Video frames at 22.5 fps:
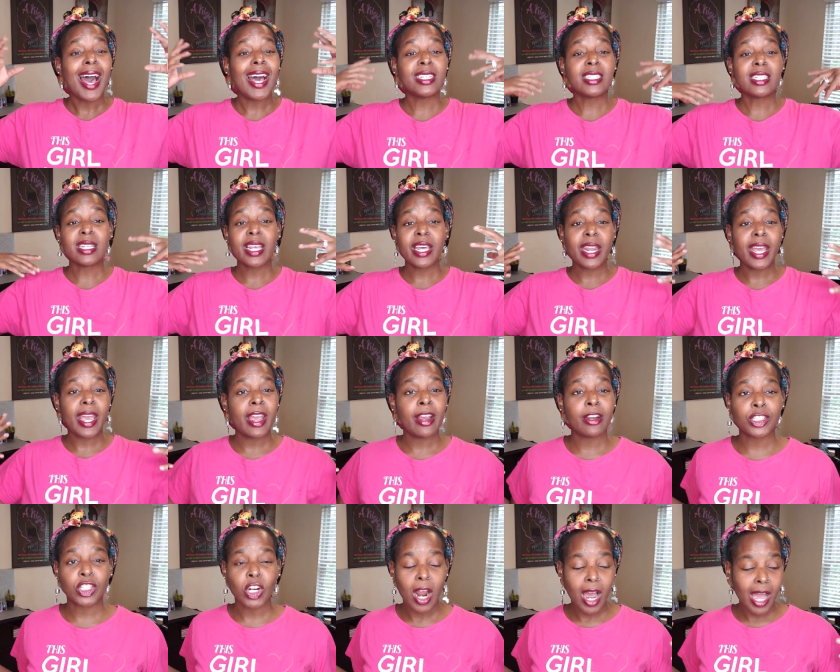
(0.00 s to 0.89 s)
I just let it
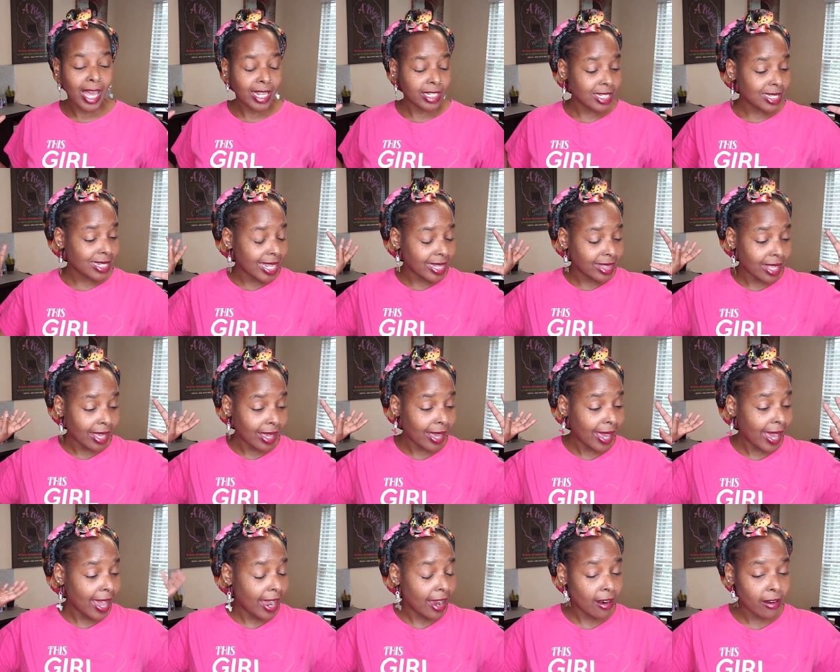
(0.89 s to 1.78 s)
air dry. I just let
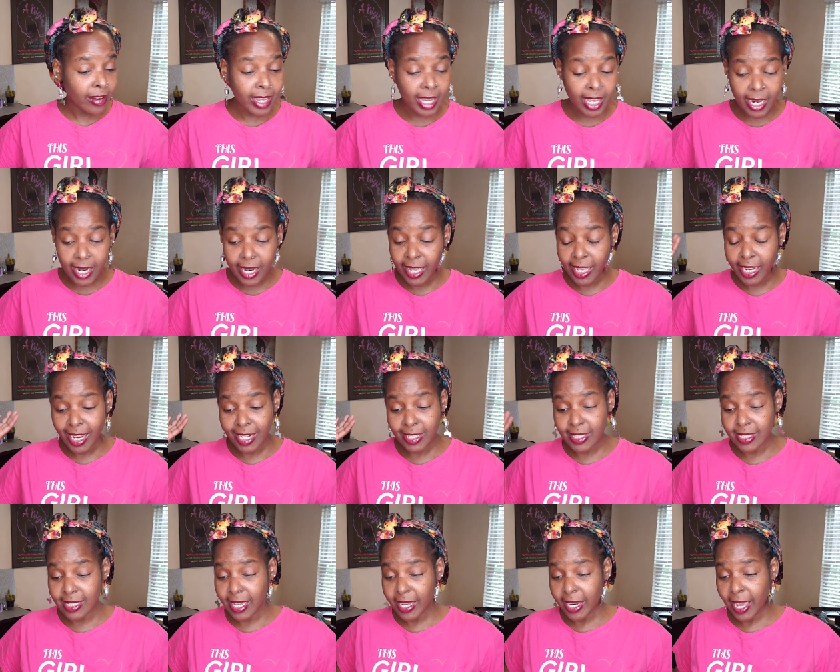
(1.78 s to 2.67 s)
the air get it and I
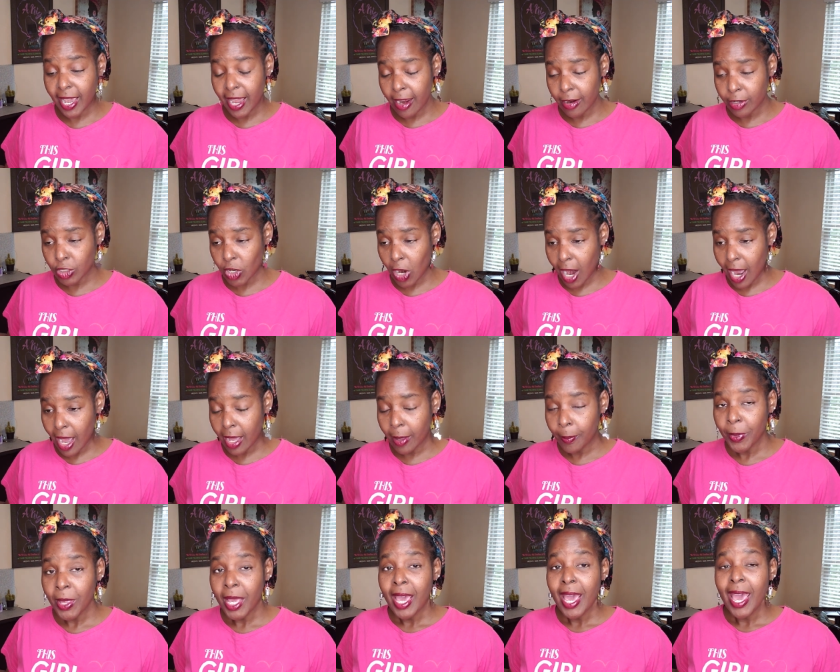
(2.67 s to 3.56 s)
just let it air
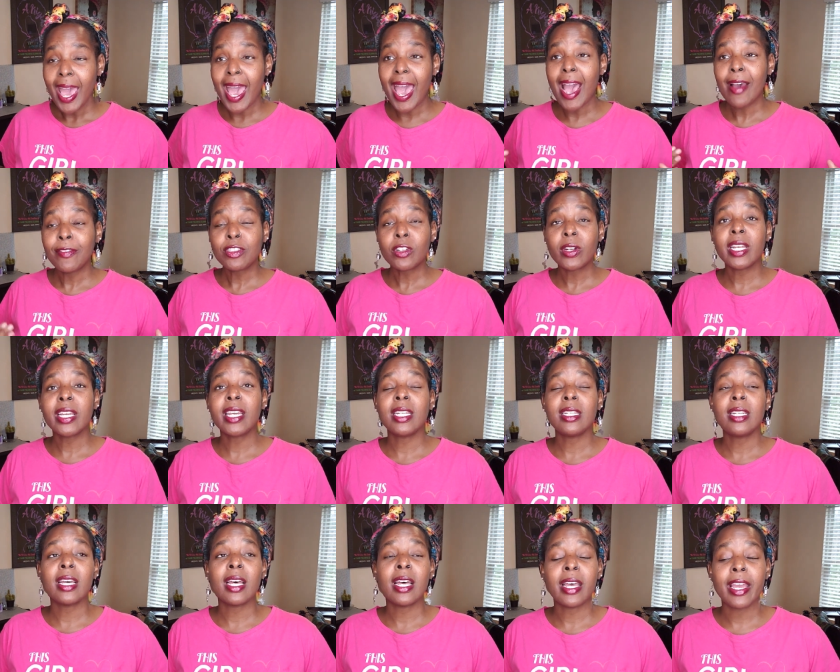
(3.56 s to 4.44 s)
dry. After it
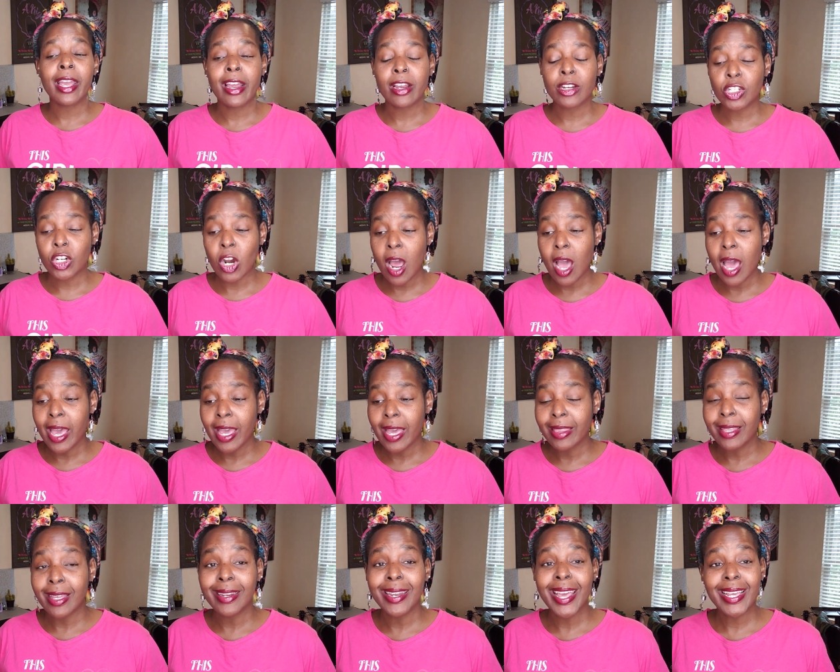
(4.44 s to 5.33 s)
get done air
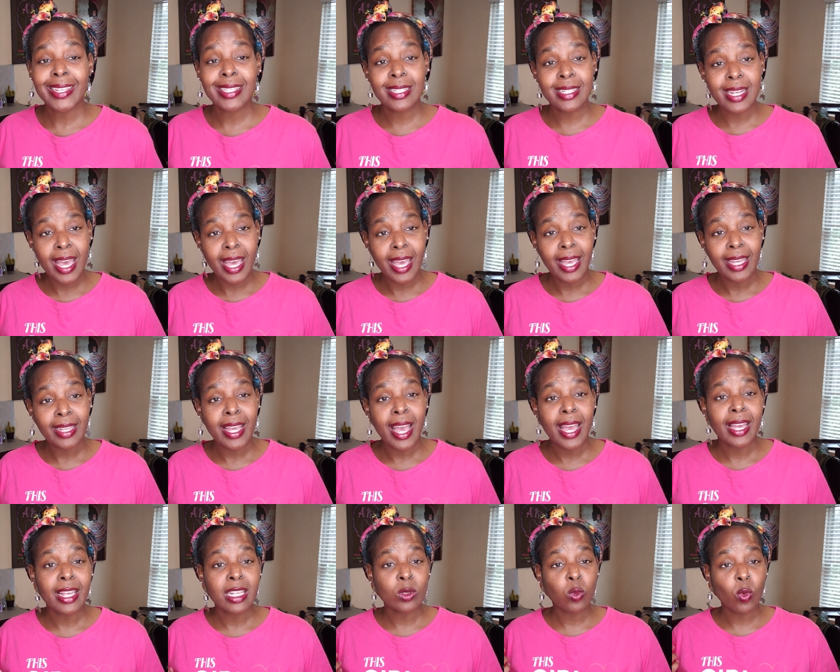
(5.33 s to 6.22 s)
drying, the next day,
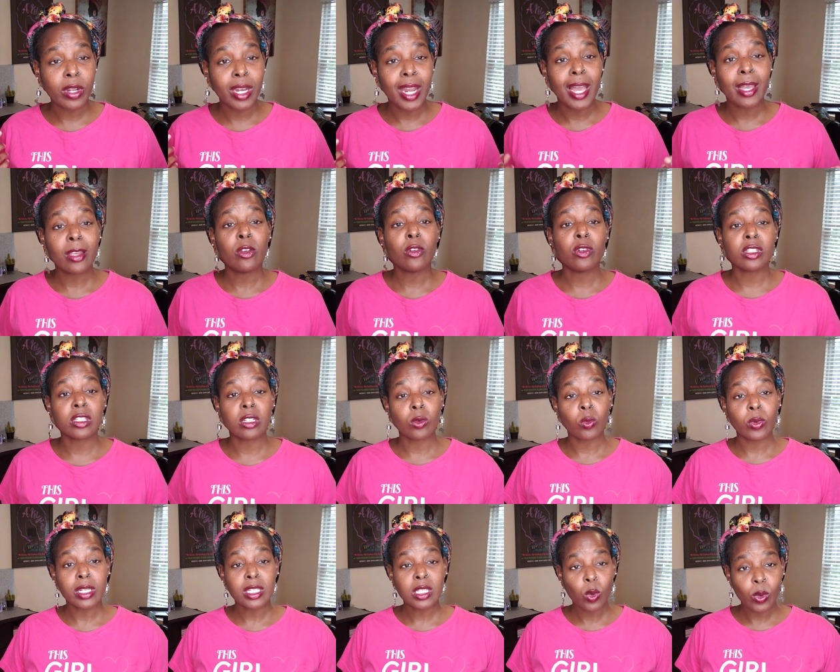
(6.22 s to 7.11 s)
that is when I
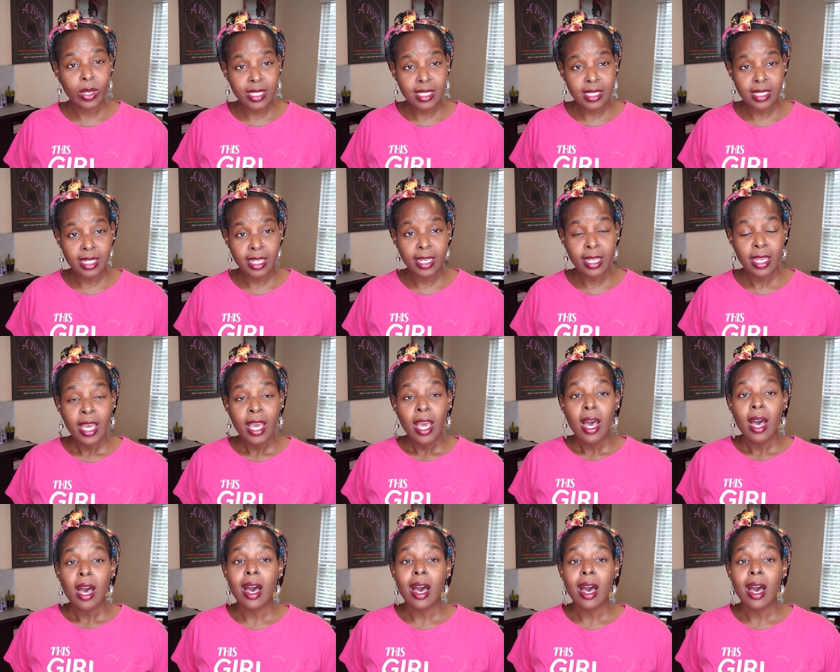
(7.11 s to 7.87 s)
usually retwist it.